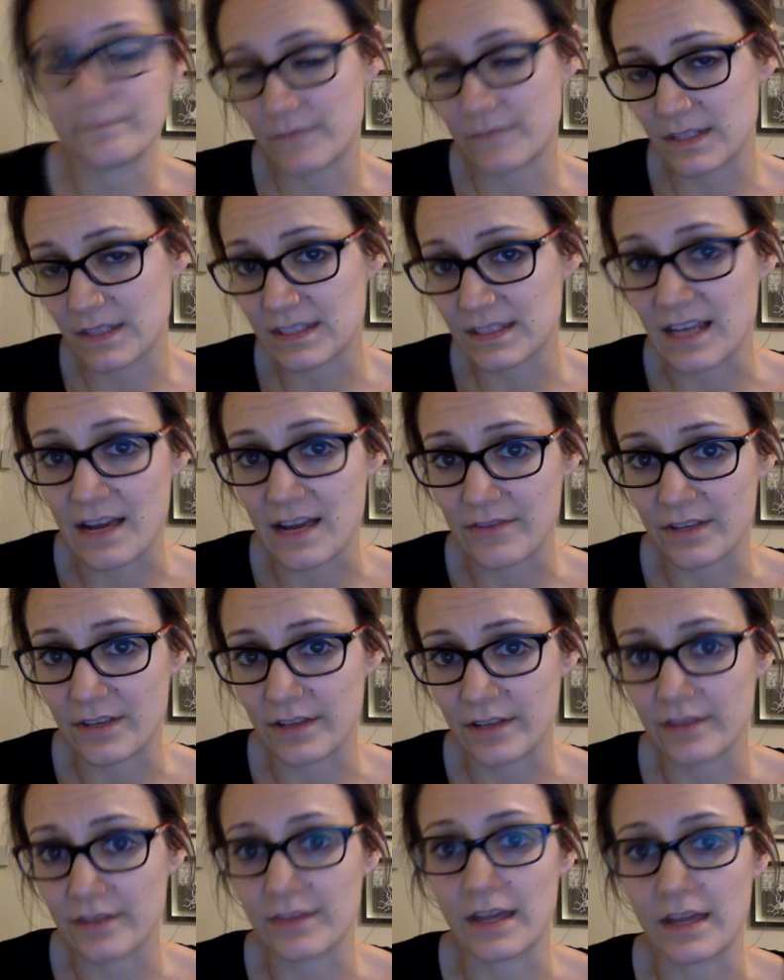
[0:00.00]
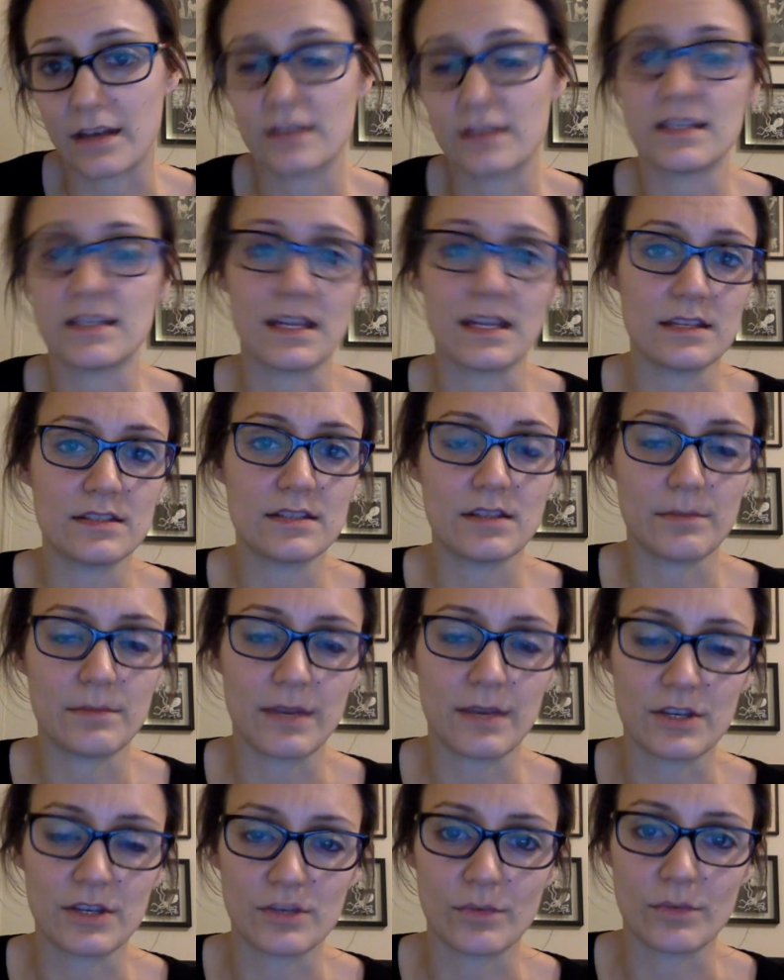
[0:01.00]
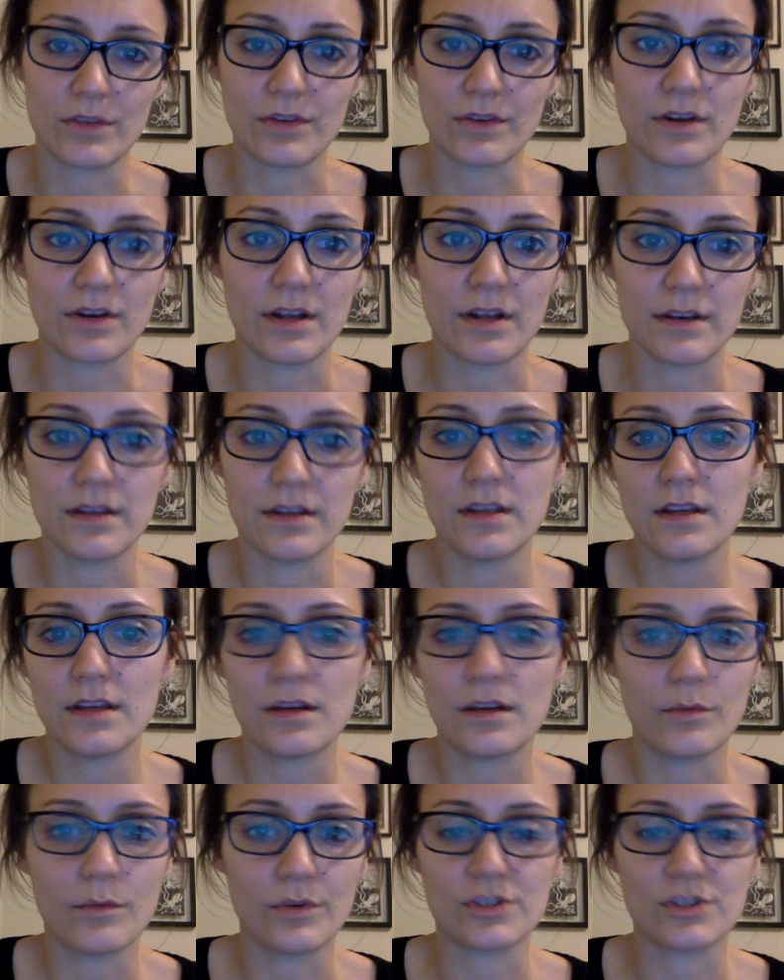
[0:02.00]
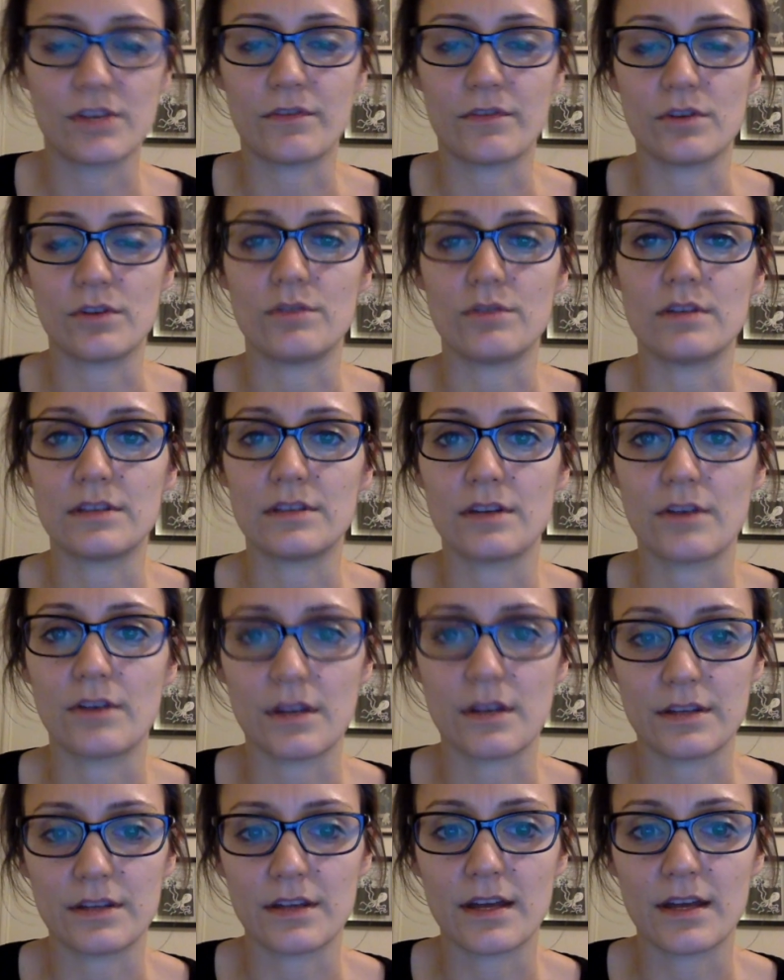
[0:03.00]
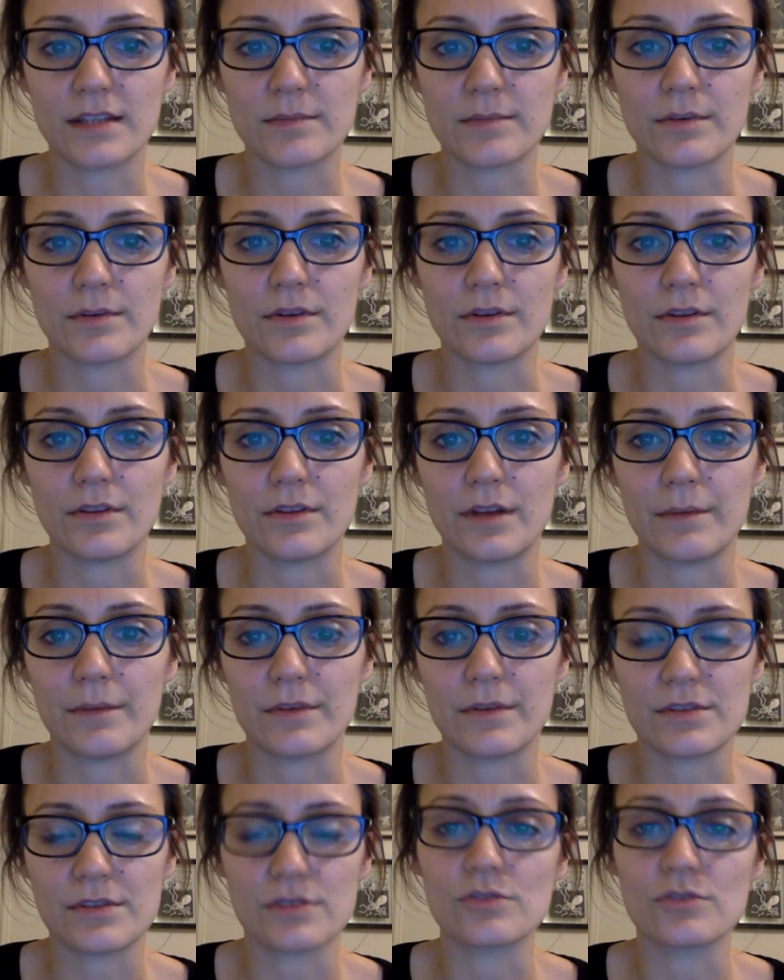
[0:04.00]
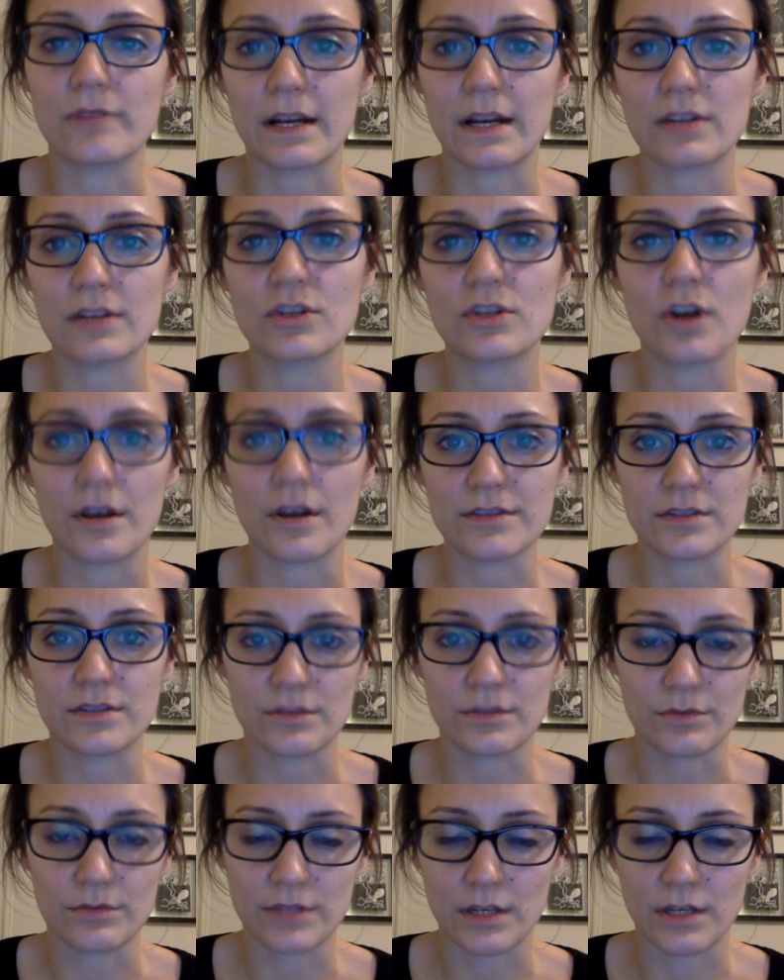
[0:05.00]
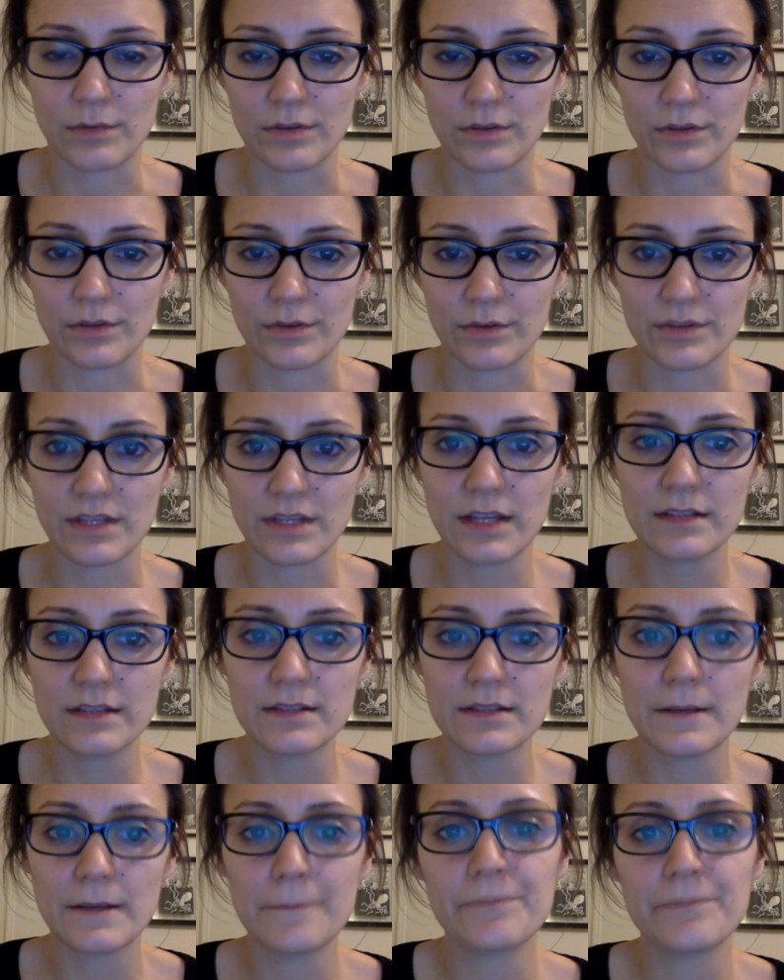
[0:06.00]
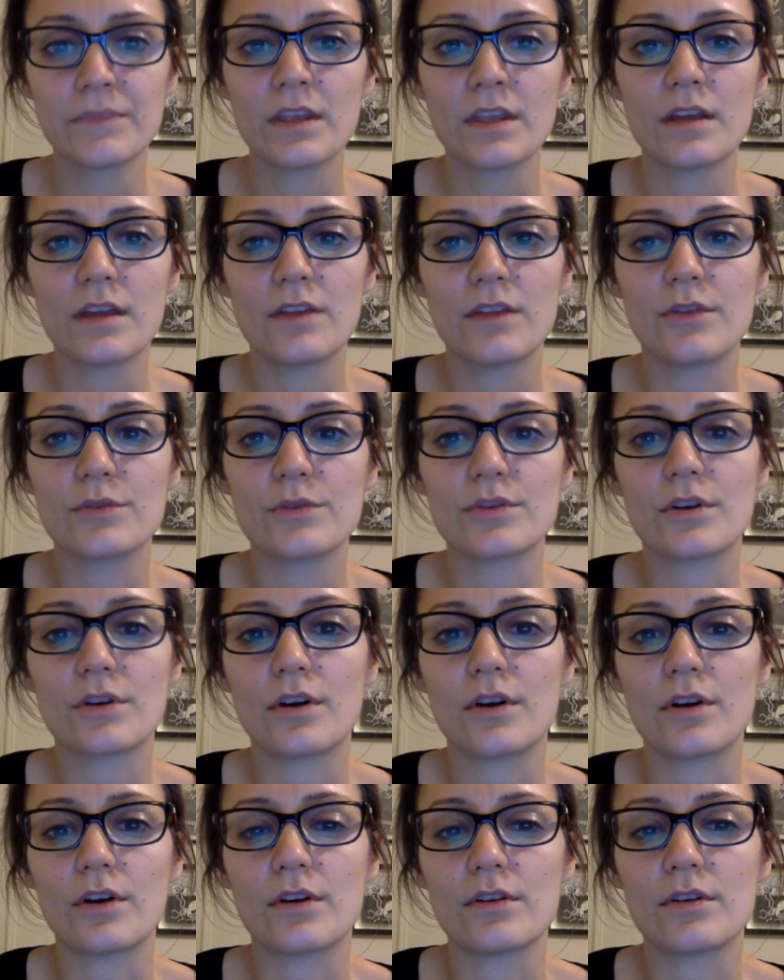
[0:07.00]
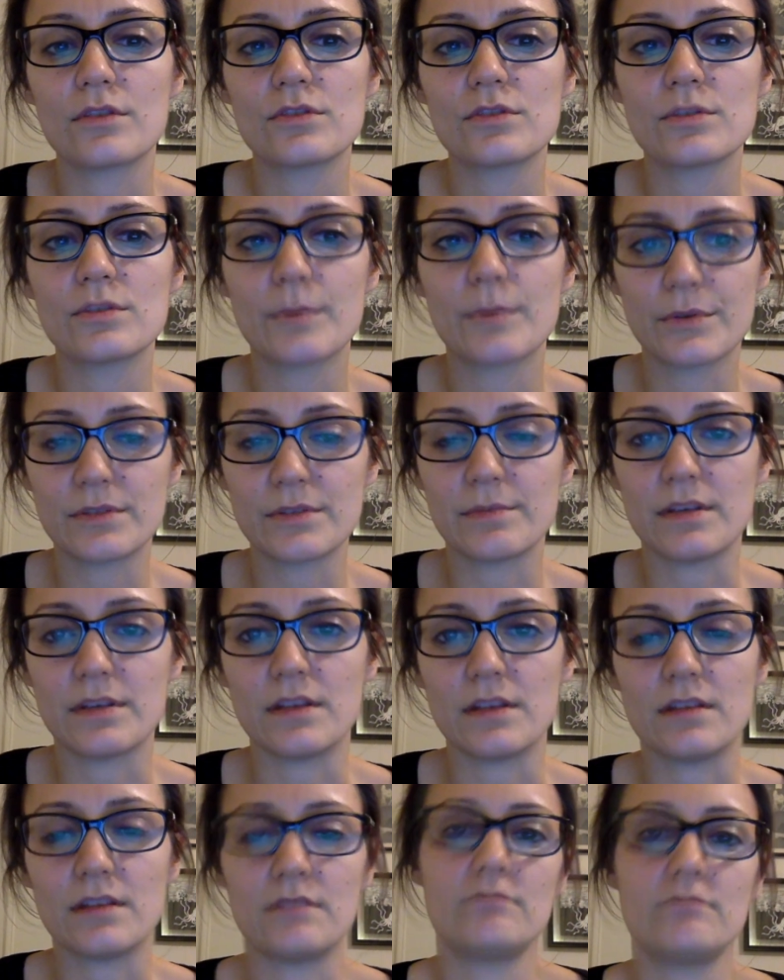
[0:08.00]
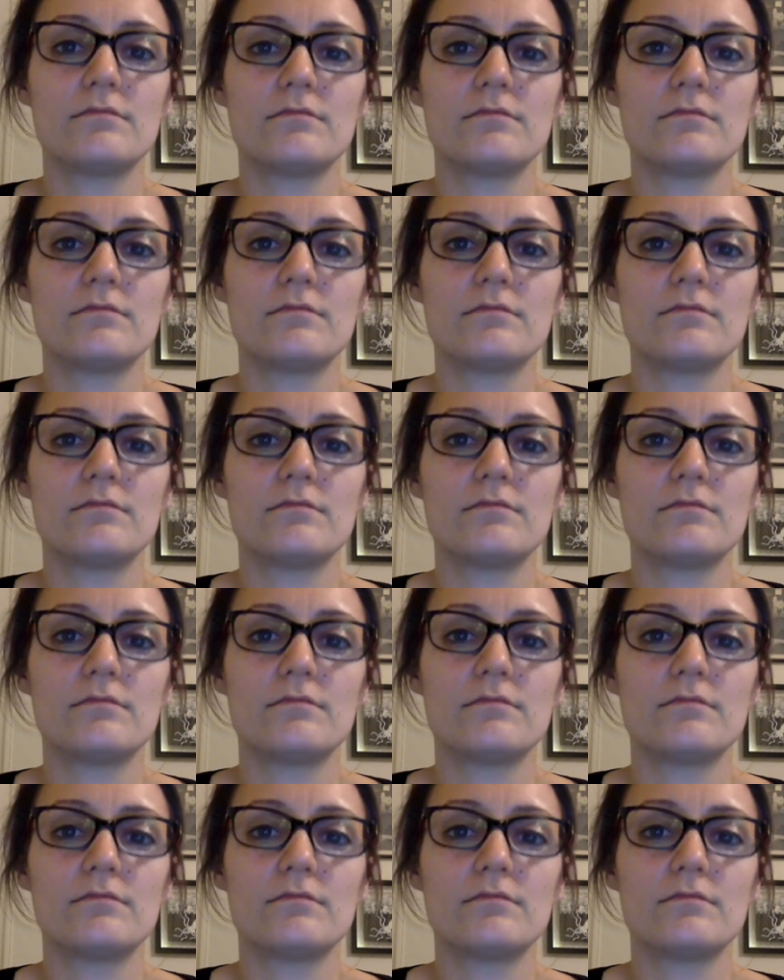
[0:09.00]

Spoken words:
the staffing that attend to the patient when they're on whichever unit they're on in the hospital. There's a direct cost associated with those things. Those are supposed to be